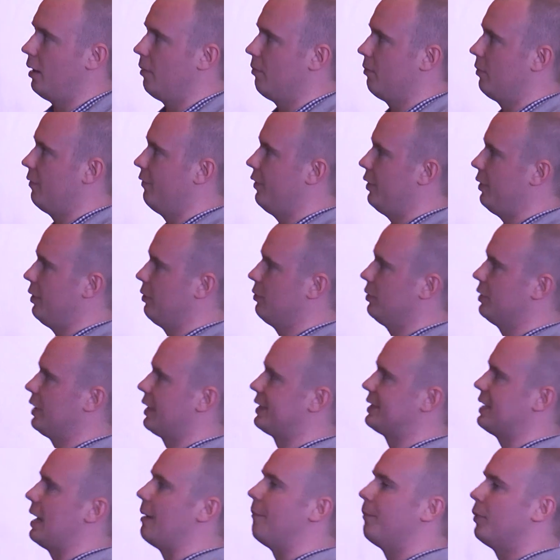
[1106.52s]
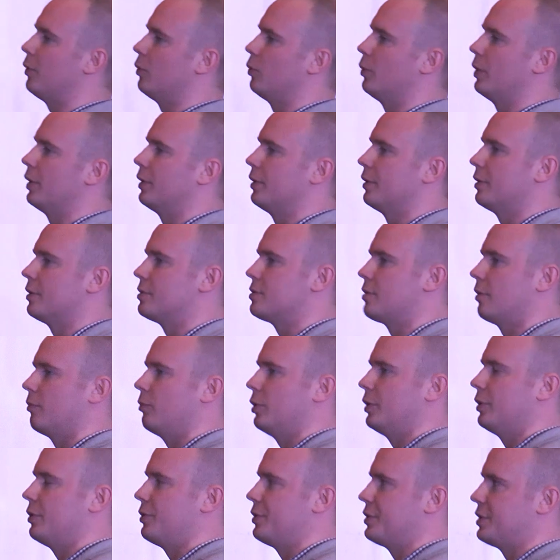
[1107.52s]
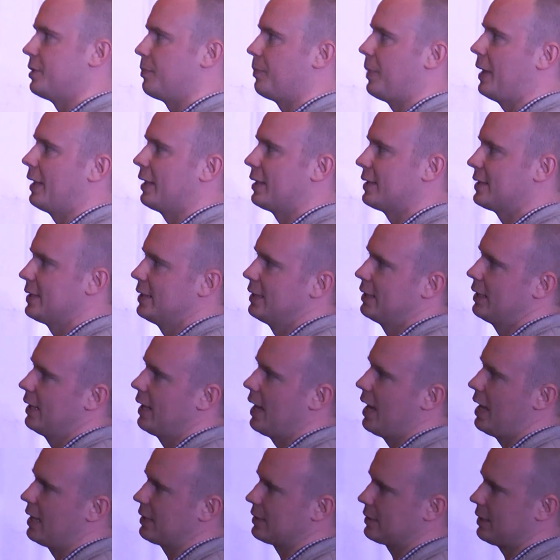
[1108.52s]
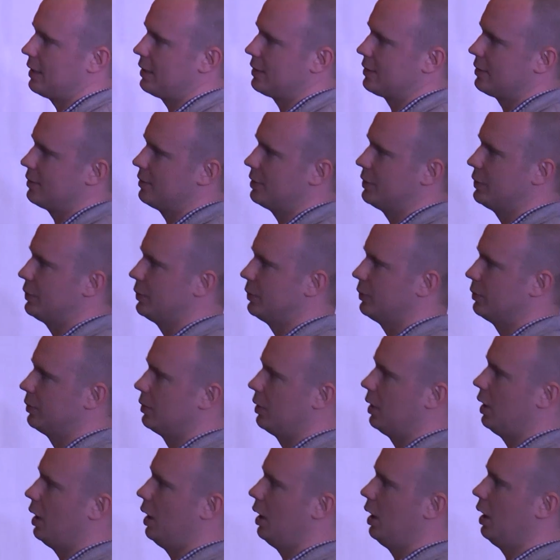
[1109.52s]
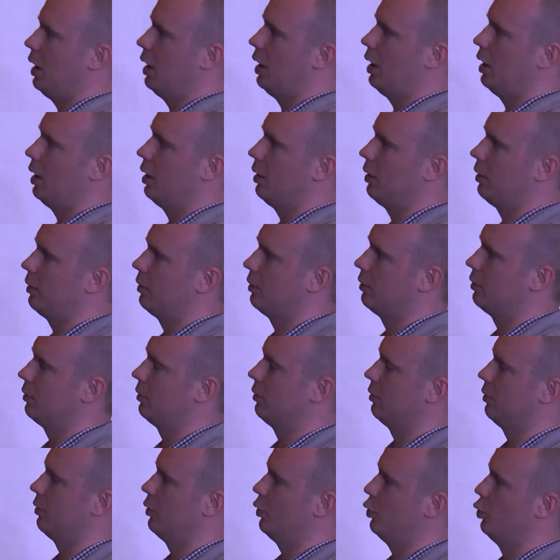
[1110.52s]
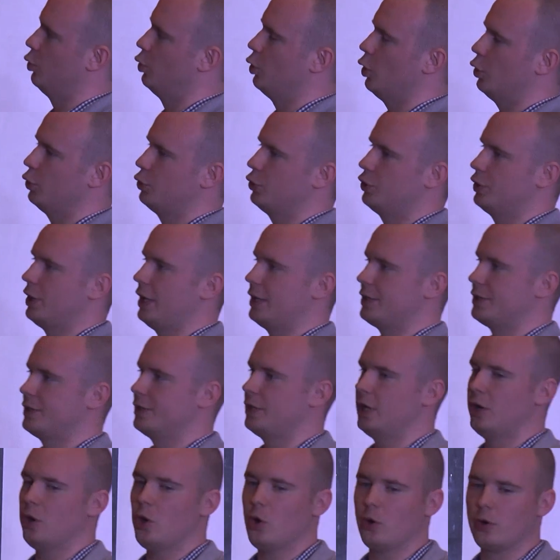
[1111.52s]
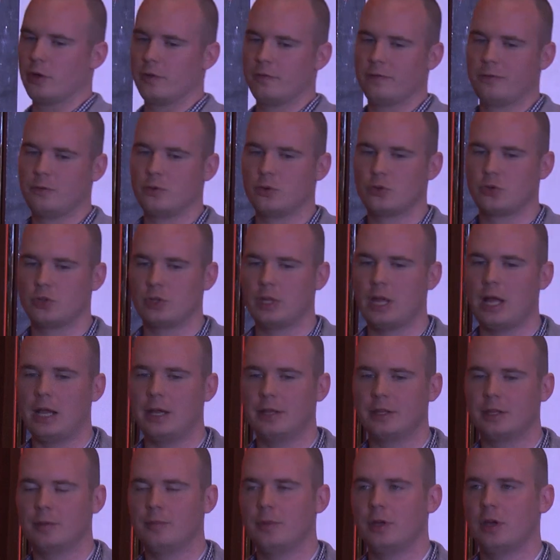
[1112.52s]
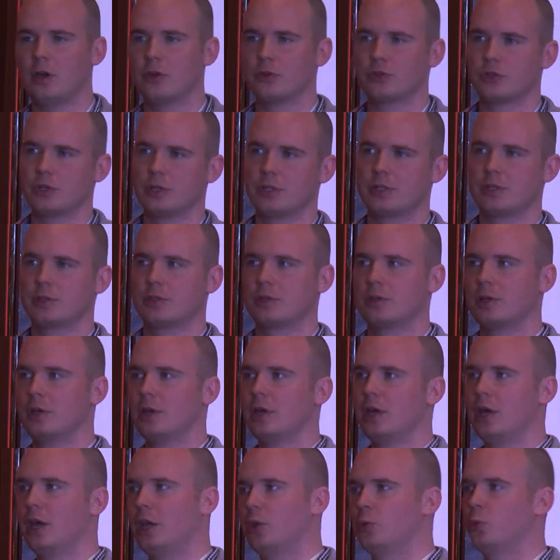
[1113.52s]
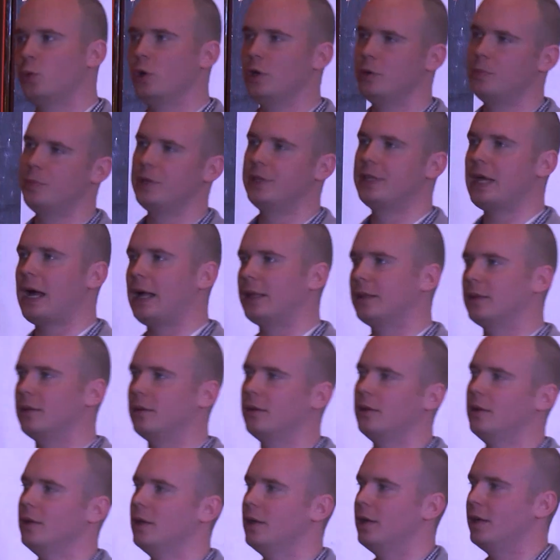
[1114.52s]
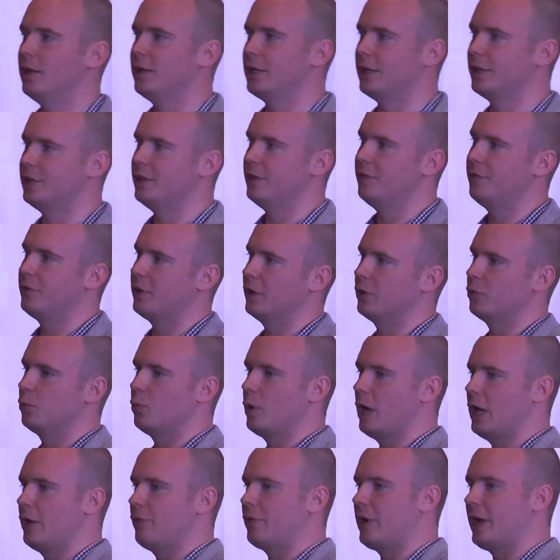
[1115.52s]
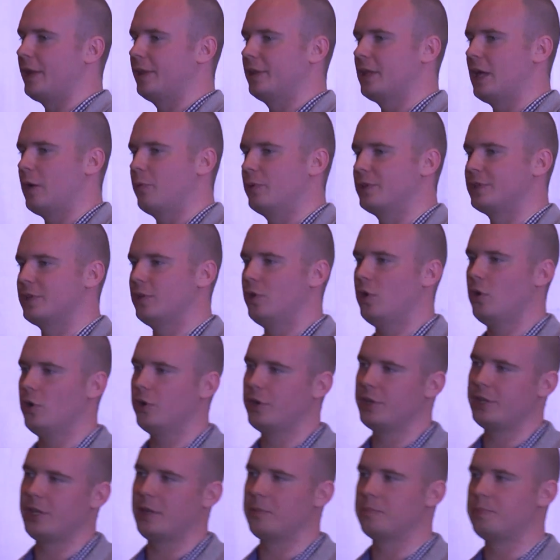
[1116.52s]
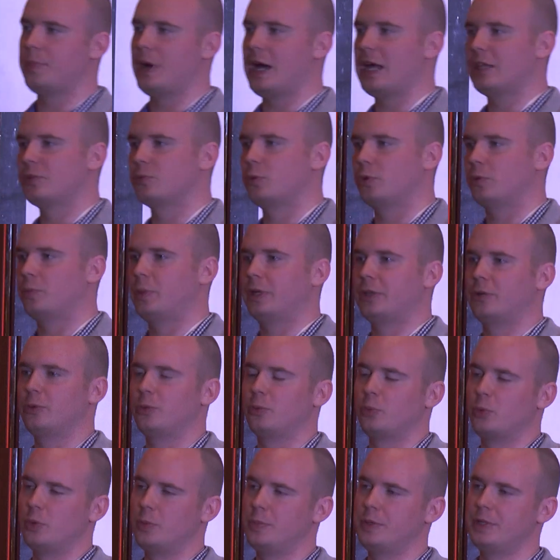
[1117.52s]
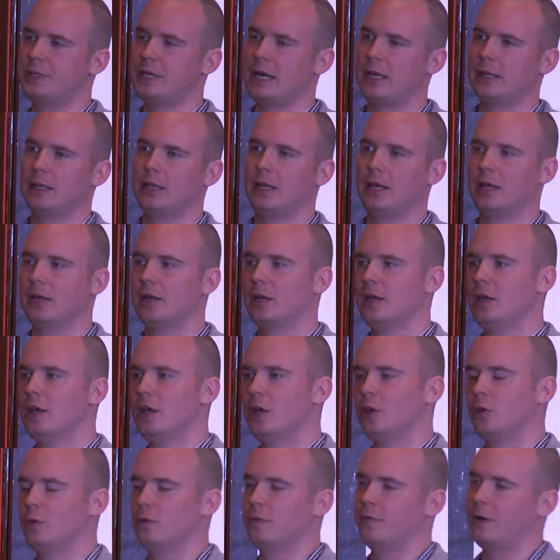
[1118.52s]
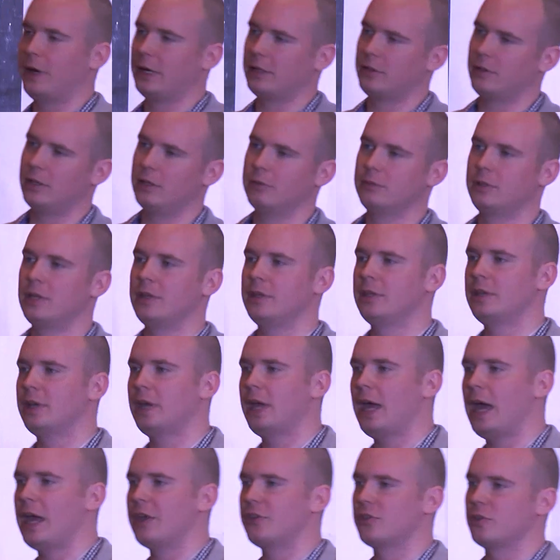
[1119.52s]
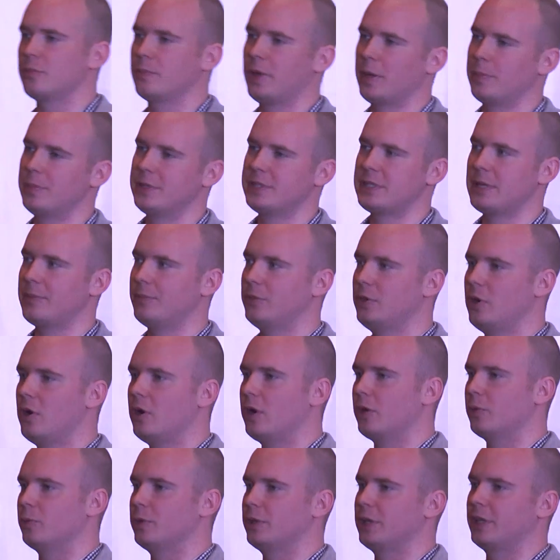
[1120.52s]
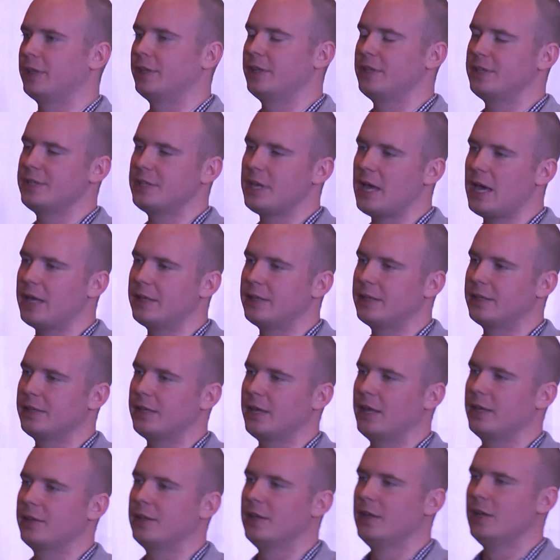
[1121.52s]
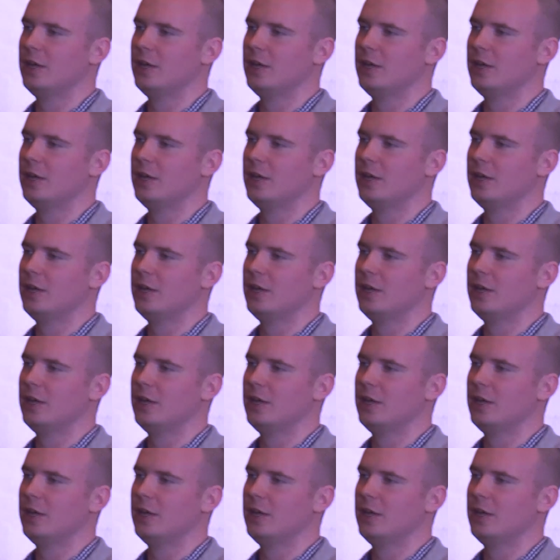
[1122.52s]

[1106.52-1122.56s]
Very good example when there is a pen test and they ask us to not test the login functionality because it will be done in a different way. Right now is a login and password, but it will be done like two-factor authentication, maybe some token, we're not decided yet.